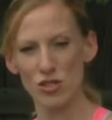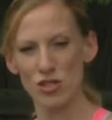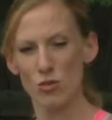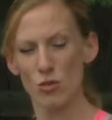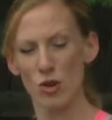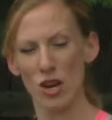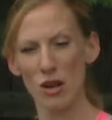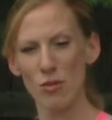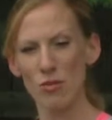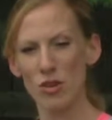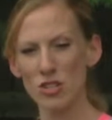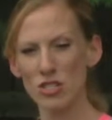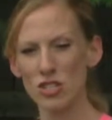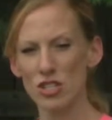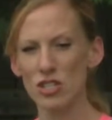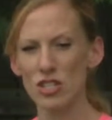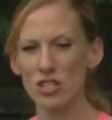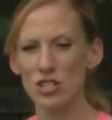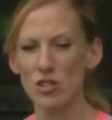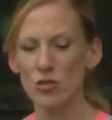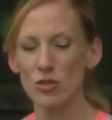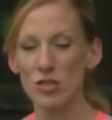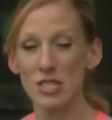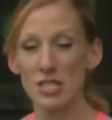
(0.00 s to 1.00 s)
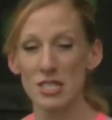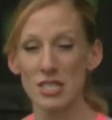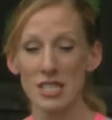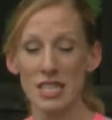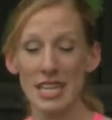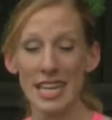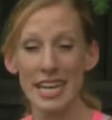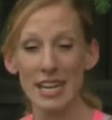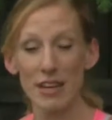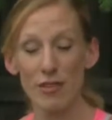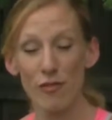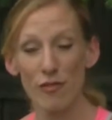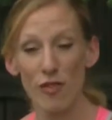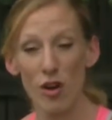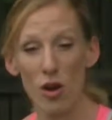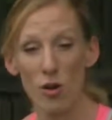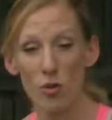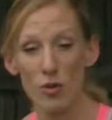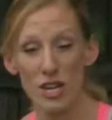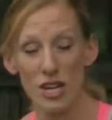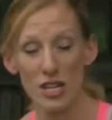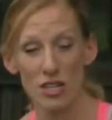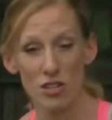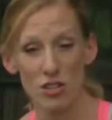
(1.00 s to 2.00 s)
So what I want you to do is lean
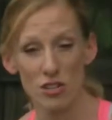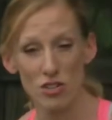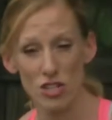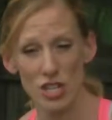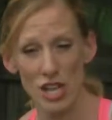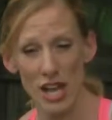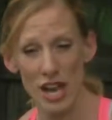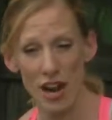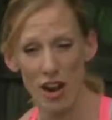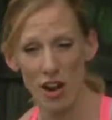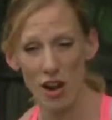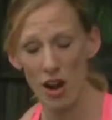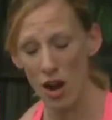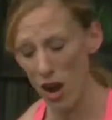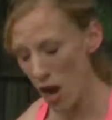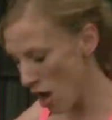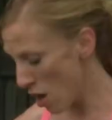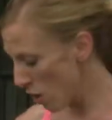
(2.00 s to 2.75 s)
forward in your chair